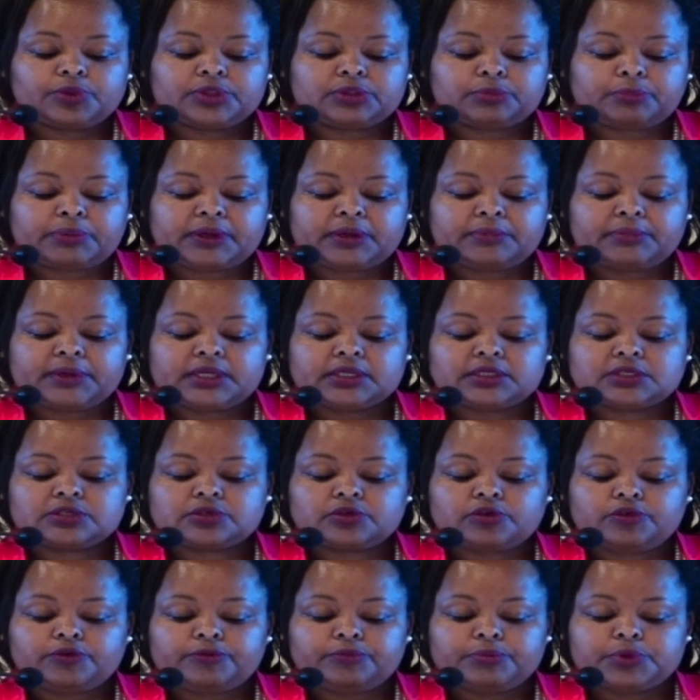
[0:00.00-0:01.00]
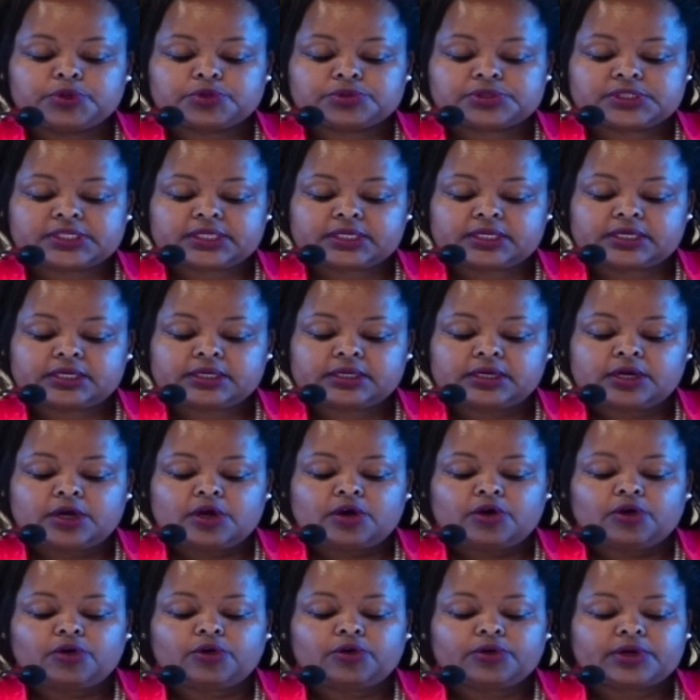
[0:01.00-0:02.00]
with payment of music
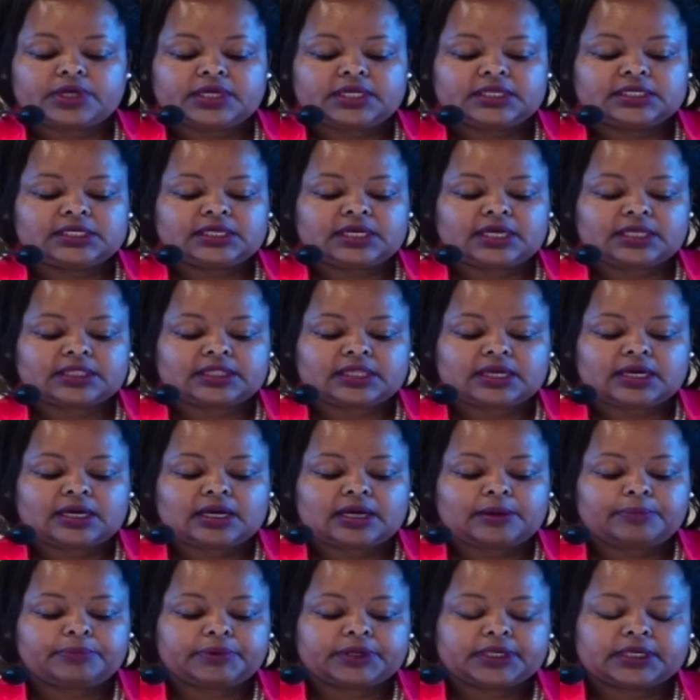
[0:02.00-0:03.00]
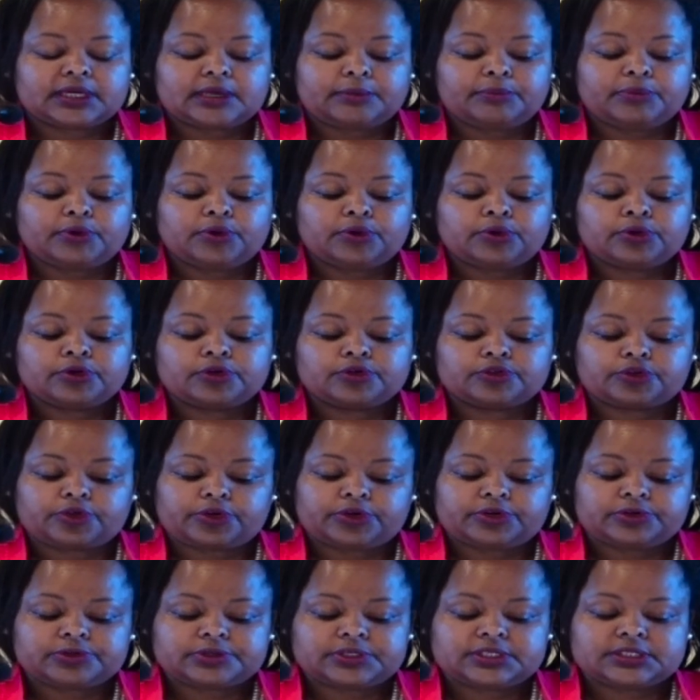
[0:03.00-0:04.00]
or any other applicable
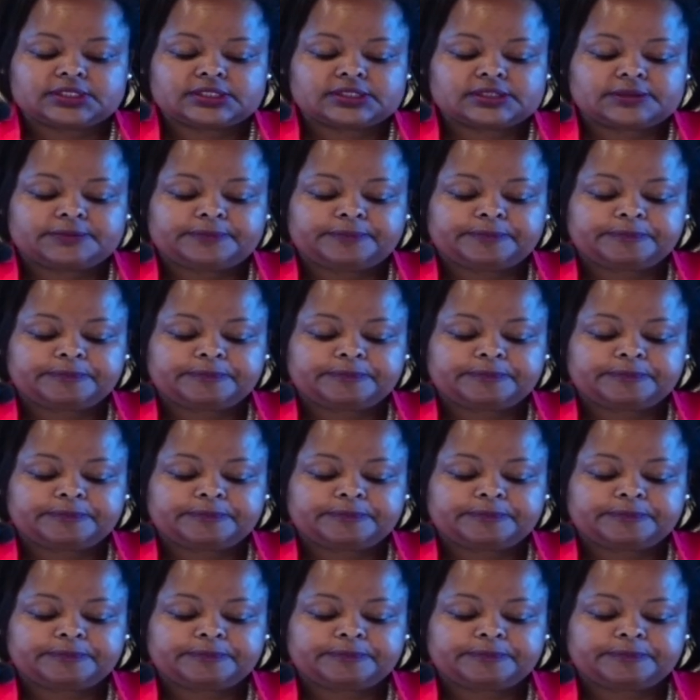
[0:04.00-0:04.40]
royalties.